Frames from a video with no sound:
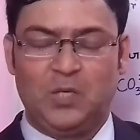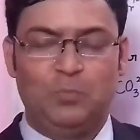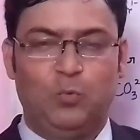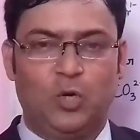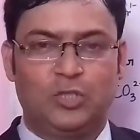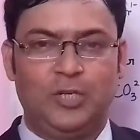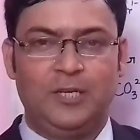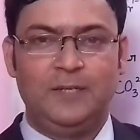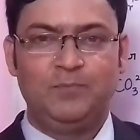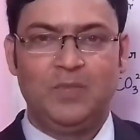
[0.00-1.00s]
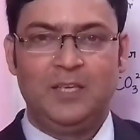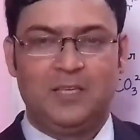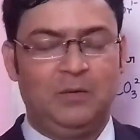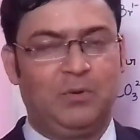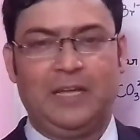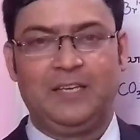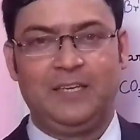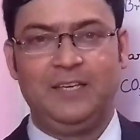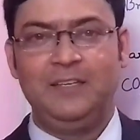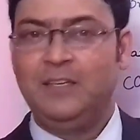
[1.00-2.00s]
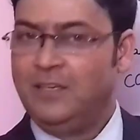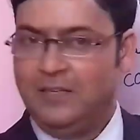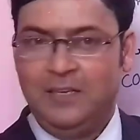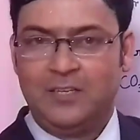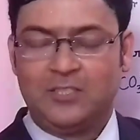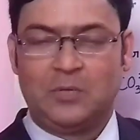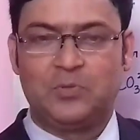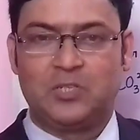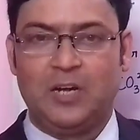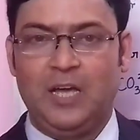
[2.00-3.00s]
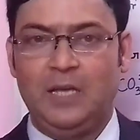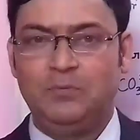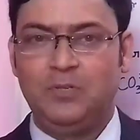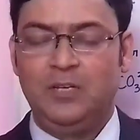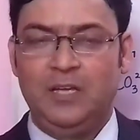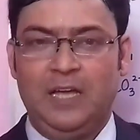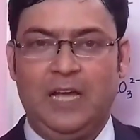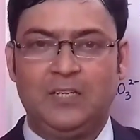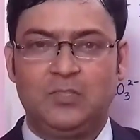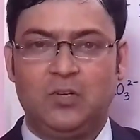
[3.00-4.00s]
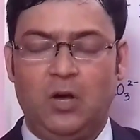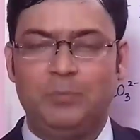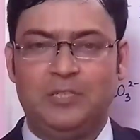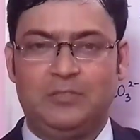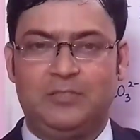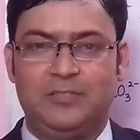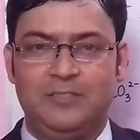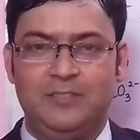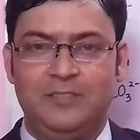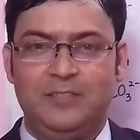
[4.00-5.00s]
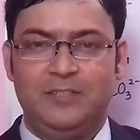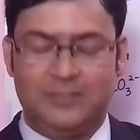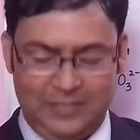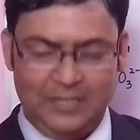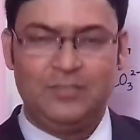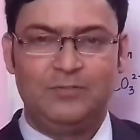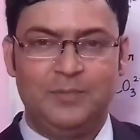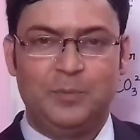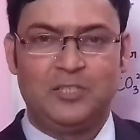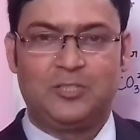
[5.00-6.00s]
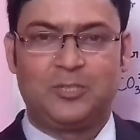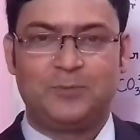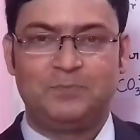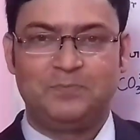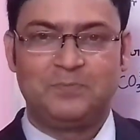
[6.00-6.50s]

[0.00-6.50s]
keep watching, keep liking, subscribe and comment. Thank you very much.